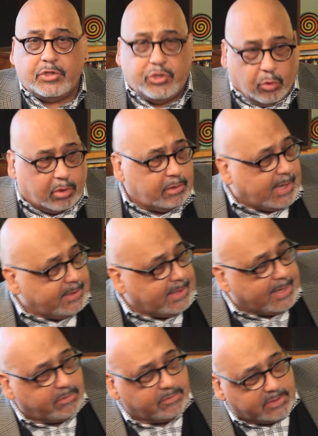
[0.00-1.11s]
Sure.
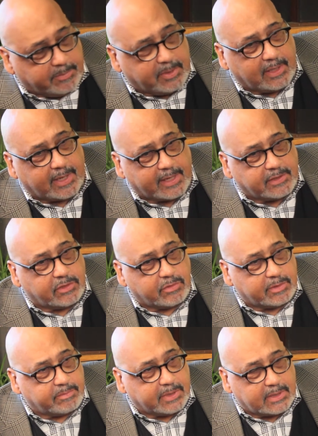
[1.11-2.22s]
I don't typically like to do
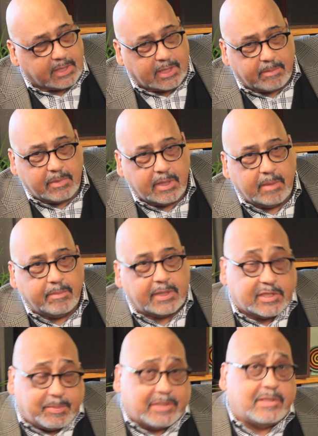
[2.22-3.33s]
it, but
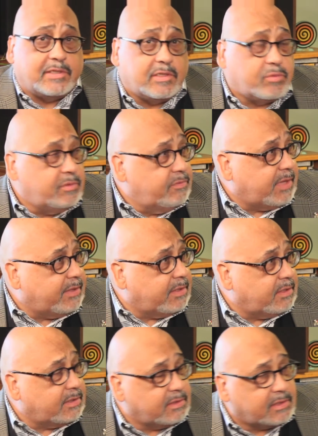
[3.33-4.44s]
especially since we've got
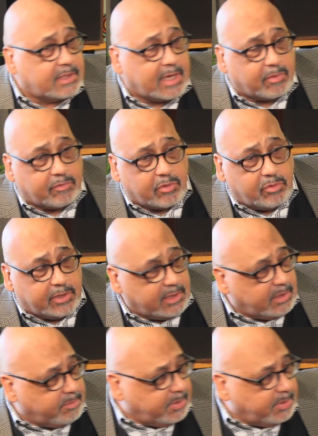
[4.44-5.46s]
the camera rolling here.